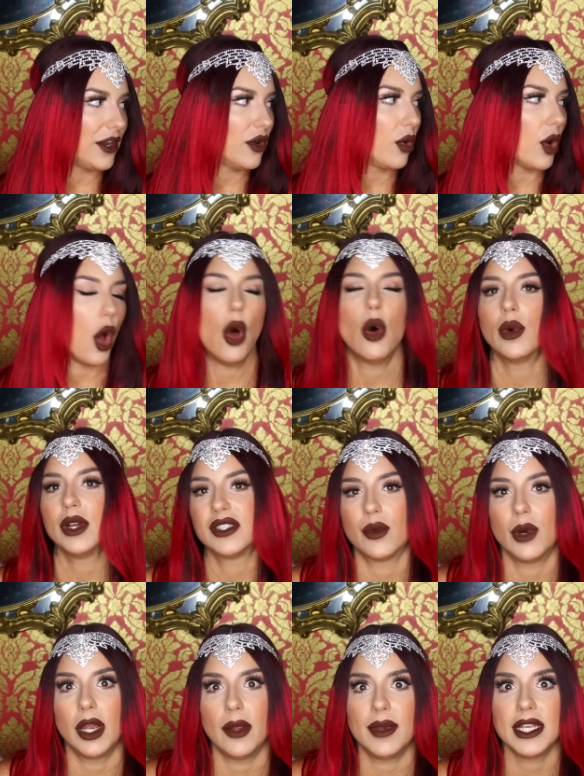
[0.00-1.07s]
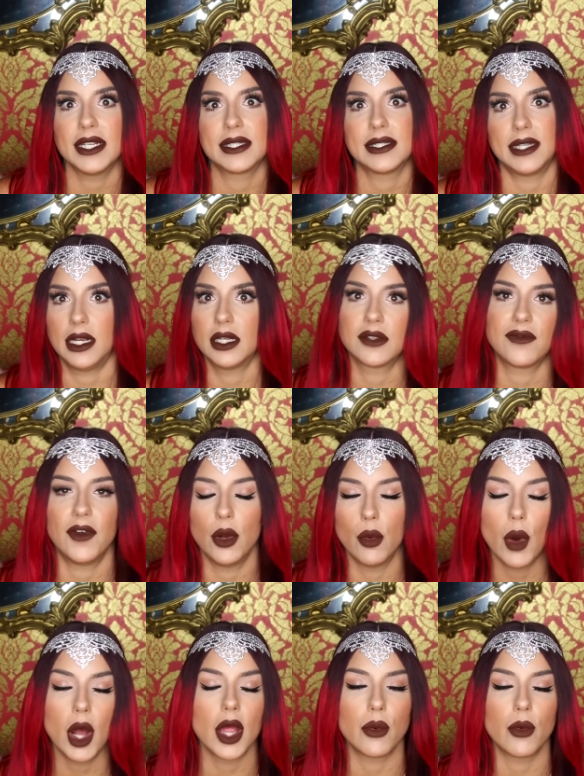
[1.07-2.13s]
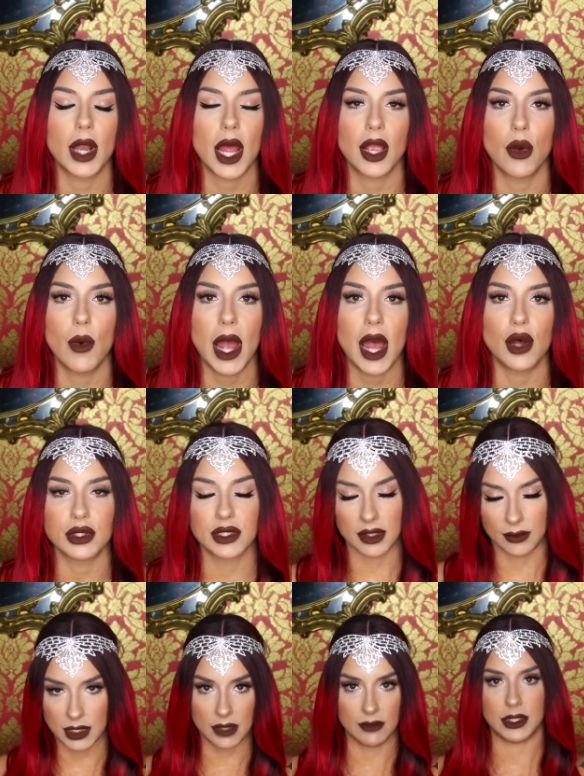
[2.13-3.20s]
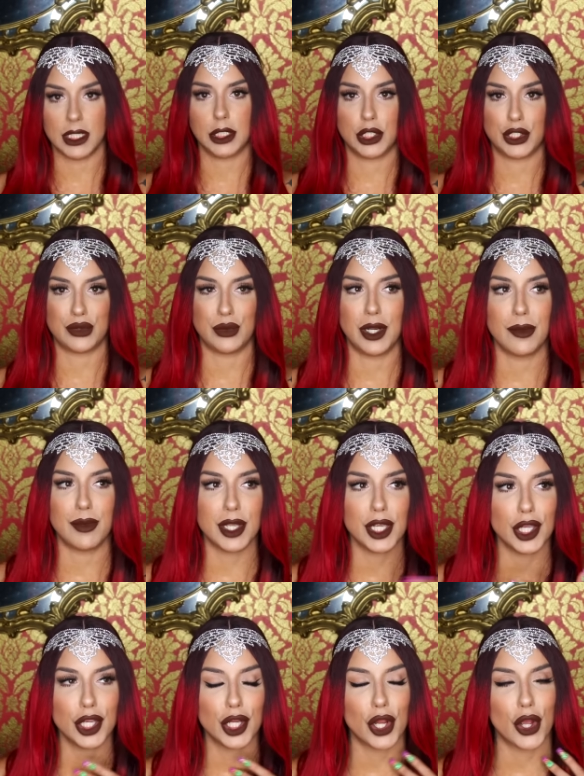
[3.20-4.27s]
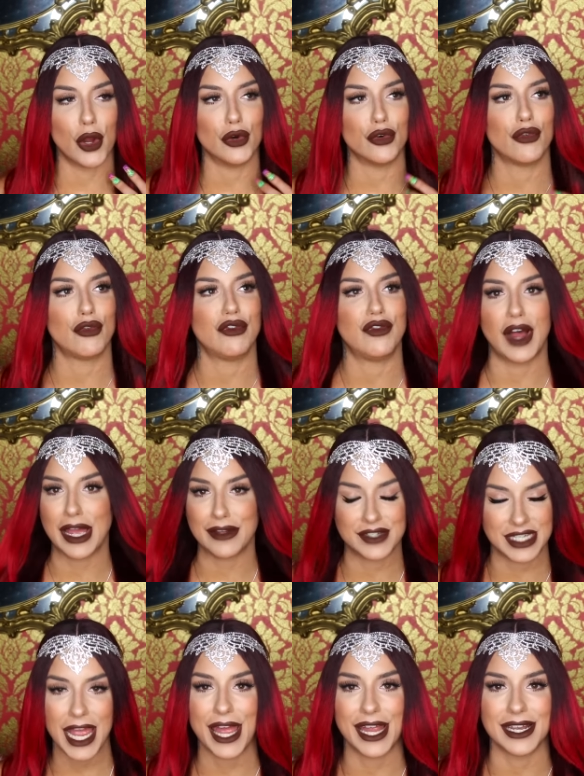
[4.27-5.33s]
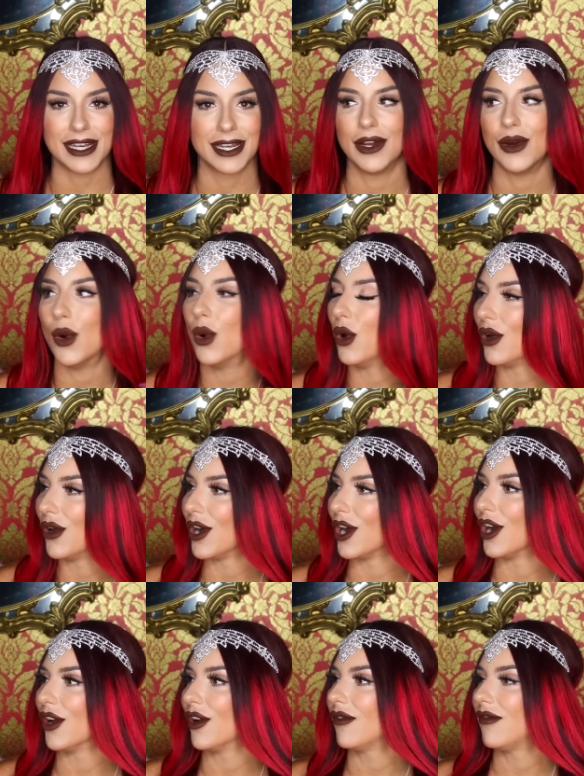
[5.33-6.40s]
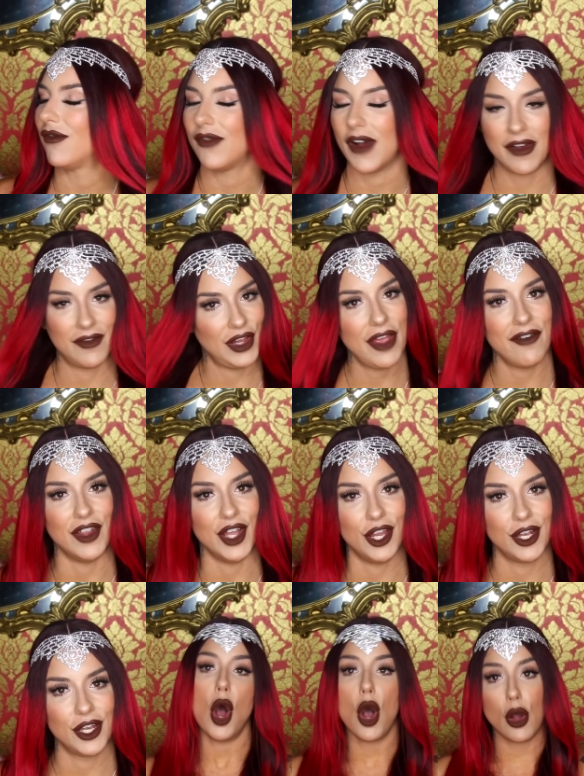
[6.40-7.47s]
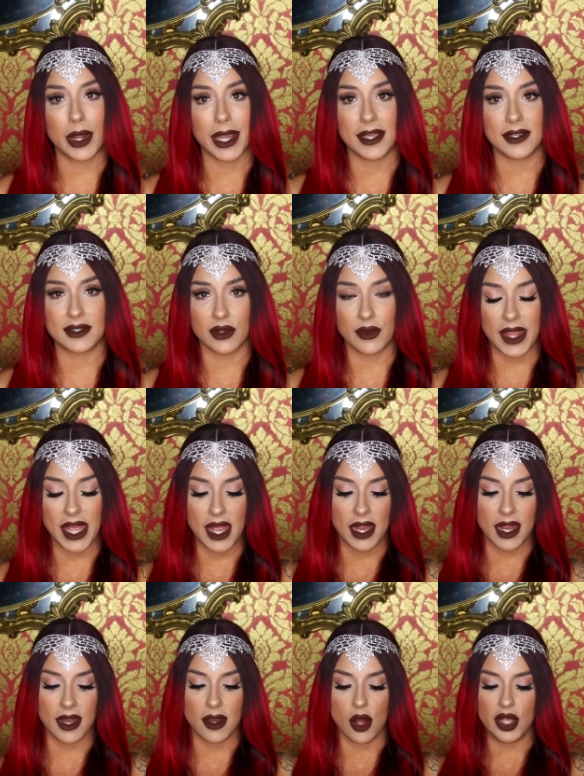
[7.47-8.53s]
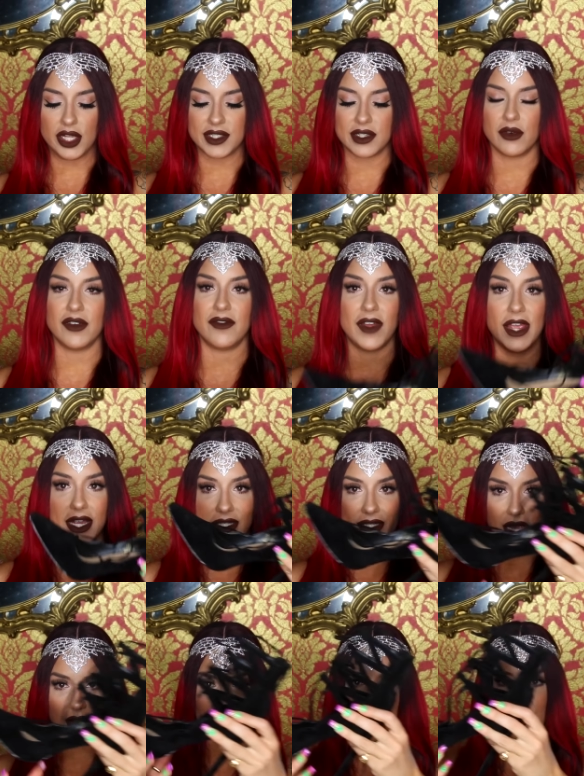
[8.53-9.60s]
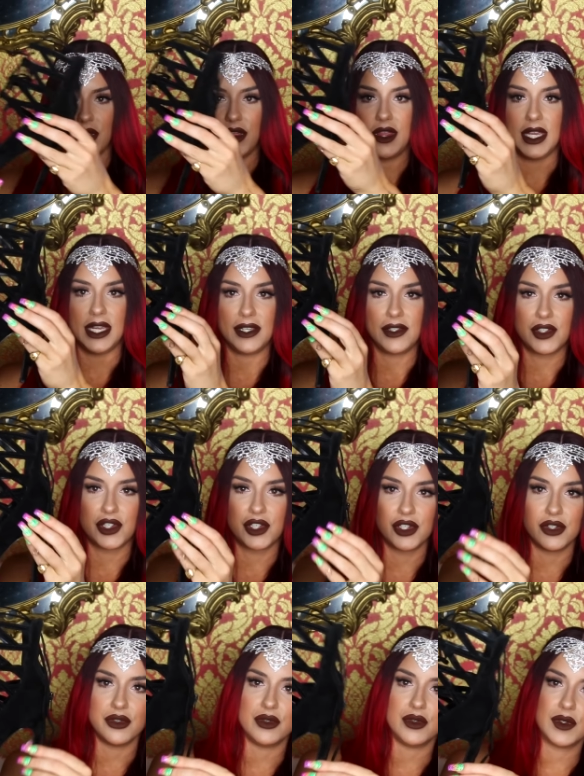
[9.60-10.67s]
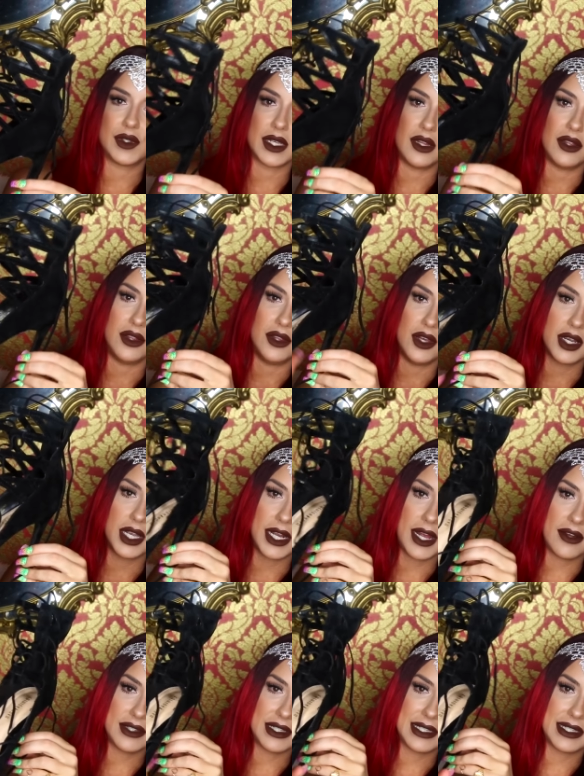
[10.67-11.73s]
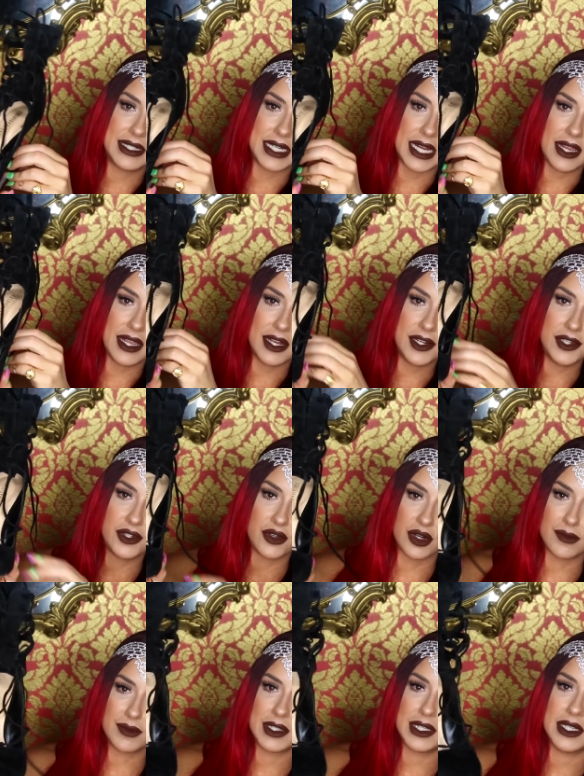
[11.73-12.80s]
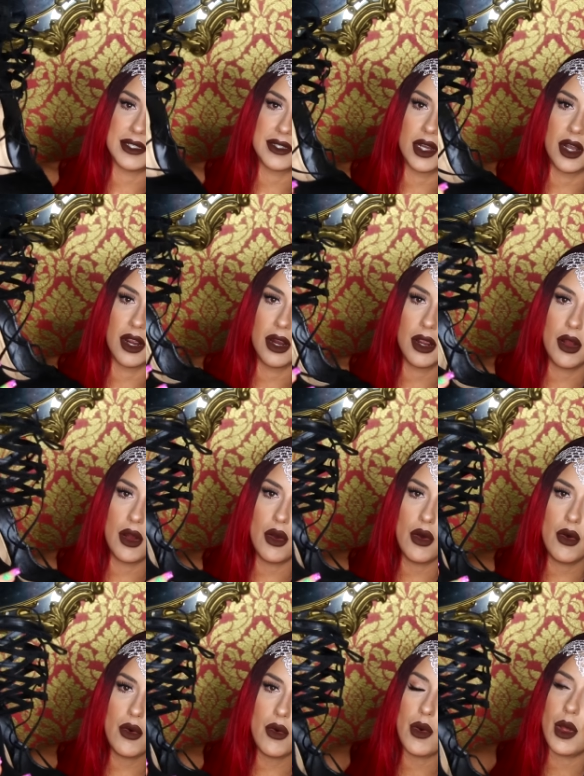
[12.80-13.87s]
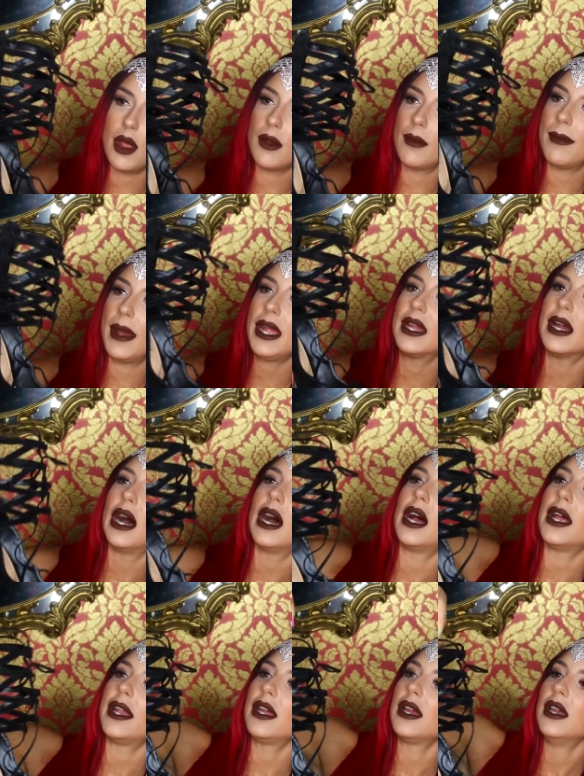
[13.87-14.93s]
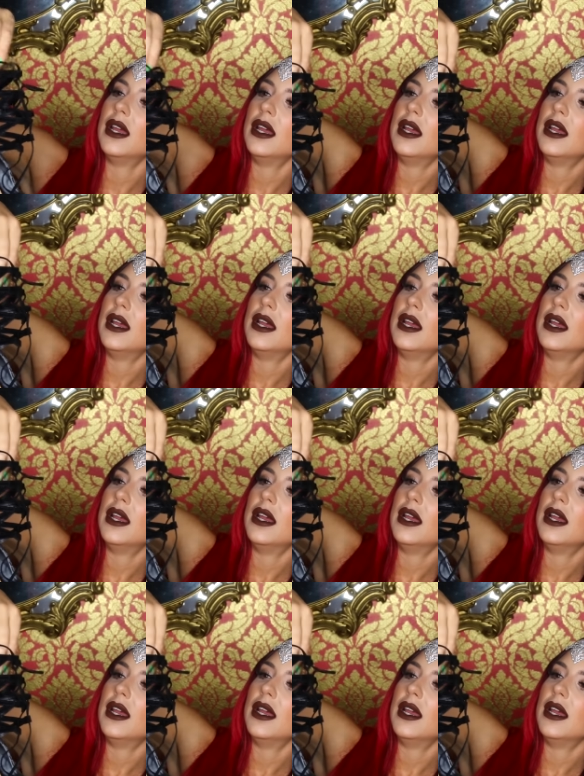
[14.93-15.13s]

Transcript: I don't always want to be six foot one when I go out. Sometimes I just want to be, you know, 5'10 or 5'11. Okay, so then also in Vegas, I wore these shoes. Look at how stinking adorbs these are. Oh my God.